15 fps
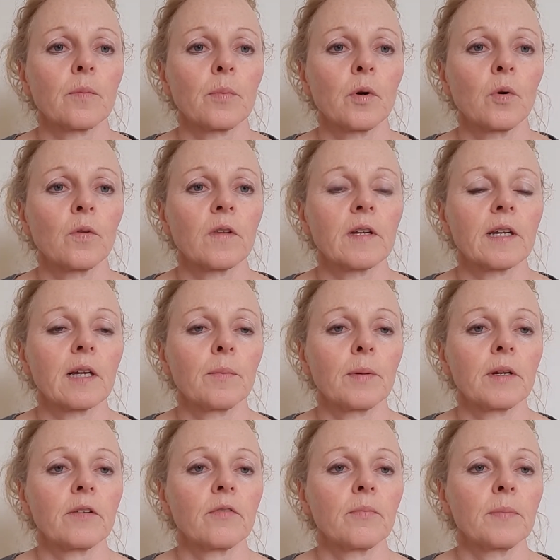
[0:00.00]
little
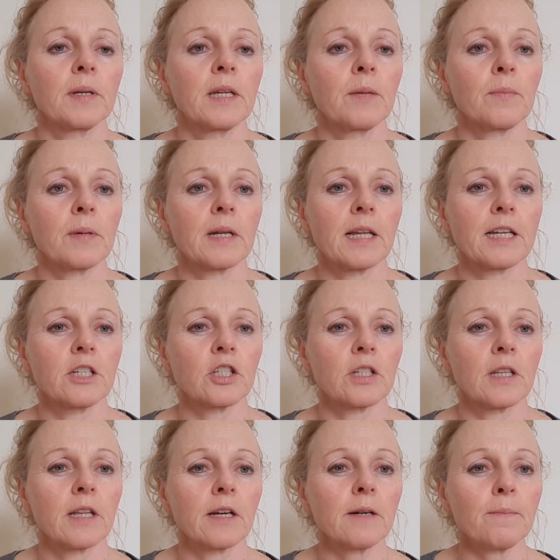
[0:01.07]
bit of
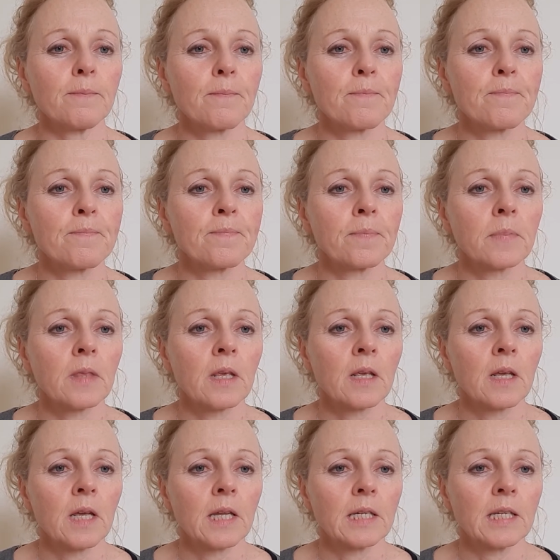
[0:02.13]
manipulation there.
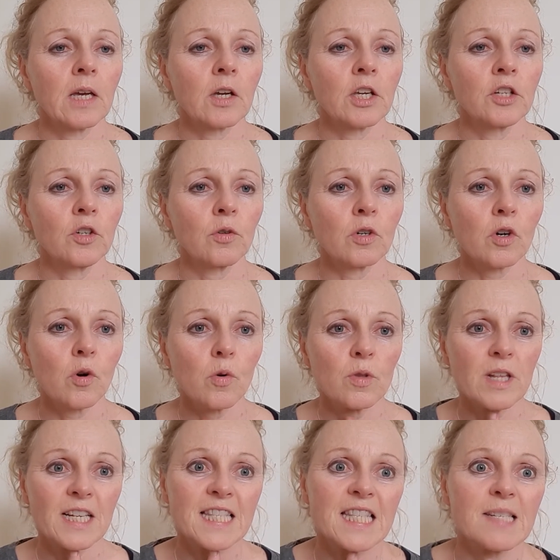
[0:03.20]
Now, you don't go
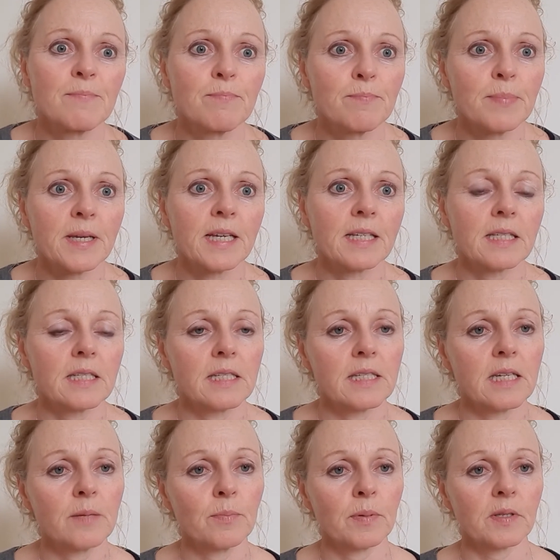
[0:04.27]
like the biggest,
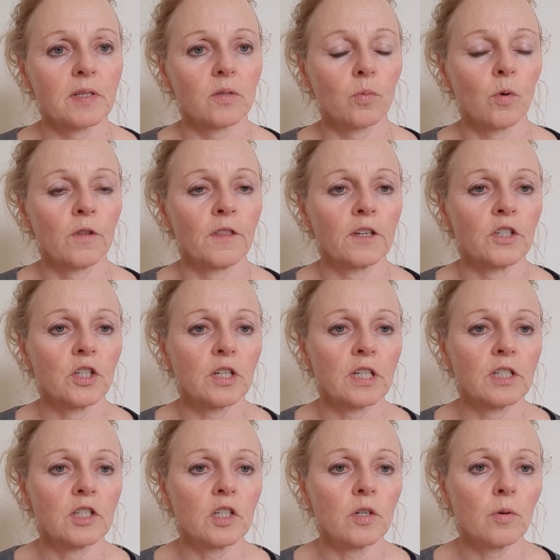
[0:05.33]
deepest one that you
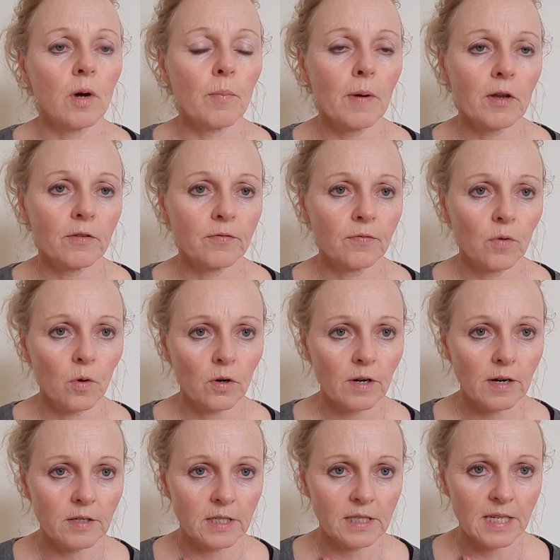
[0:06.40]
can do. About a 4
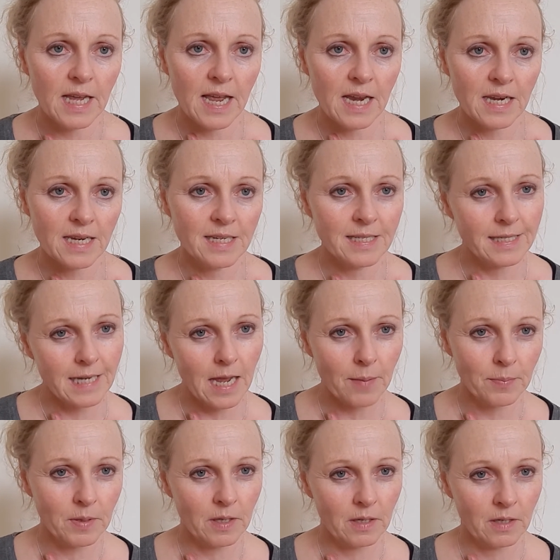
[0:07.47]
out of 10 in
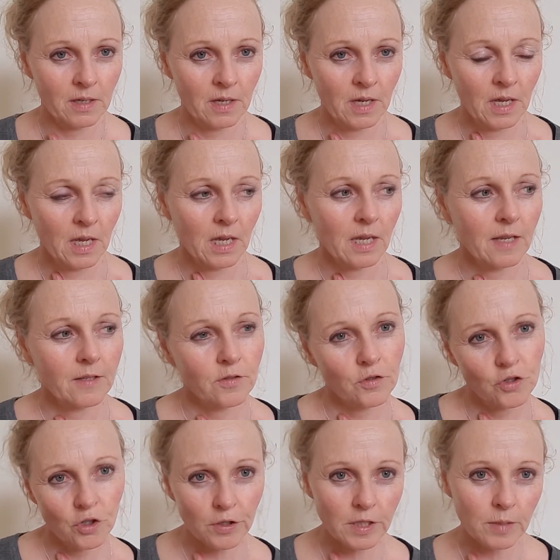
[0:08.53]
depth is
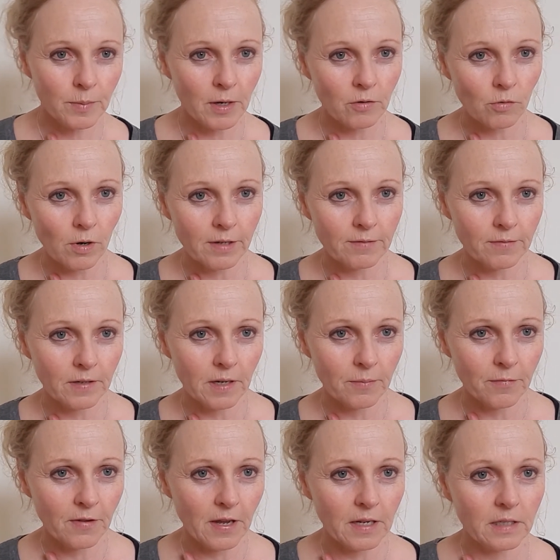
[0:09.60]
just about right for
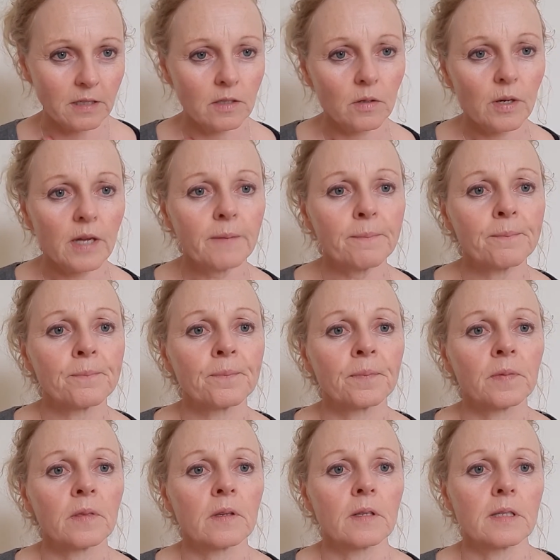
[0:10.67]
lymphatics, okay?
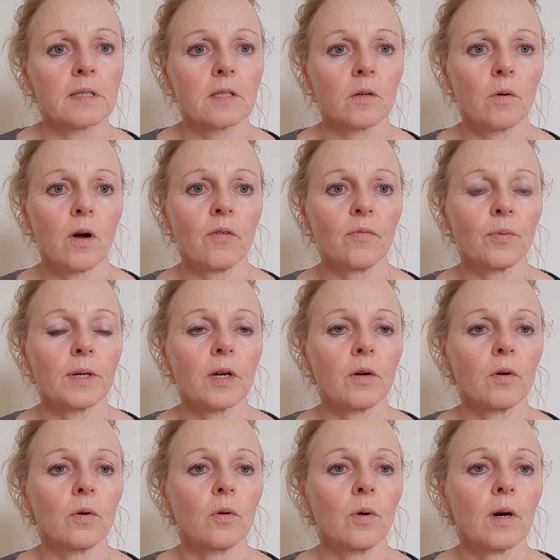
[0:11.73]
So off we
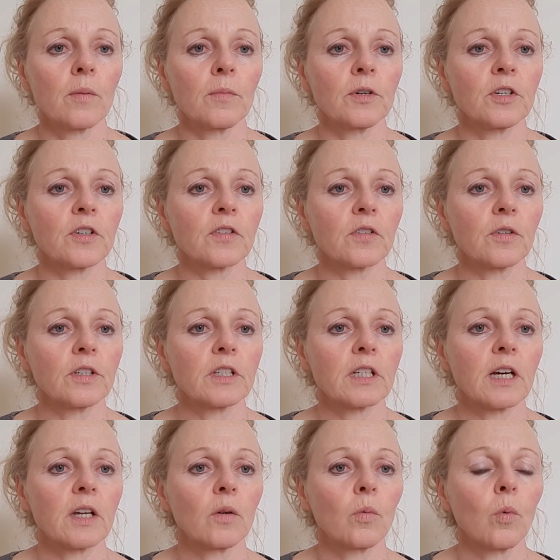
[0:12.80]
go, and we're just going to
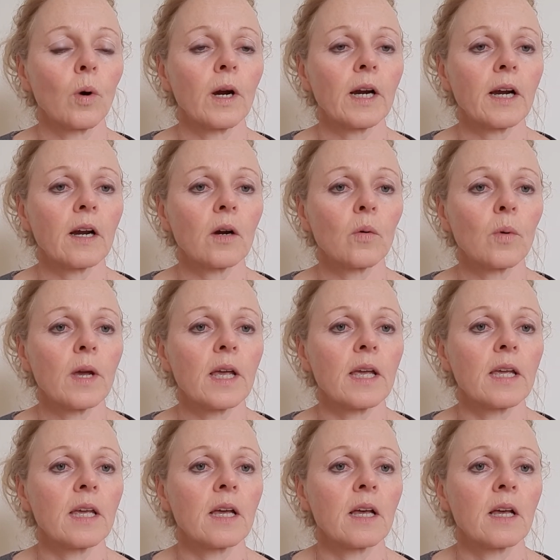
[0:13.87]
kind of work our
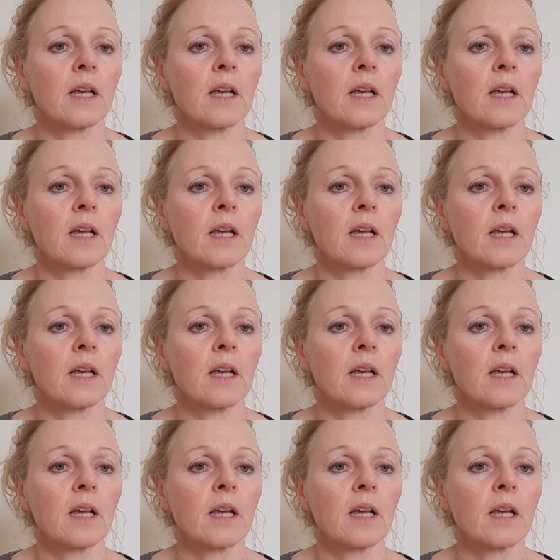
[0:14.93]
way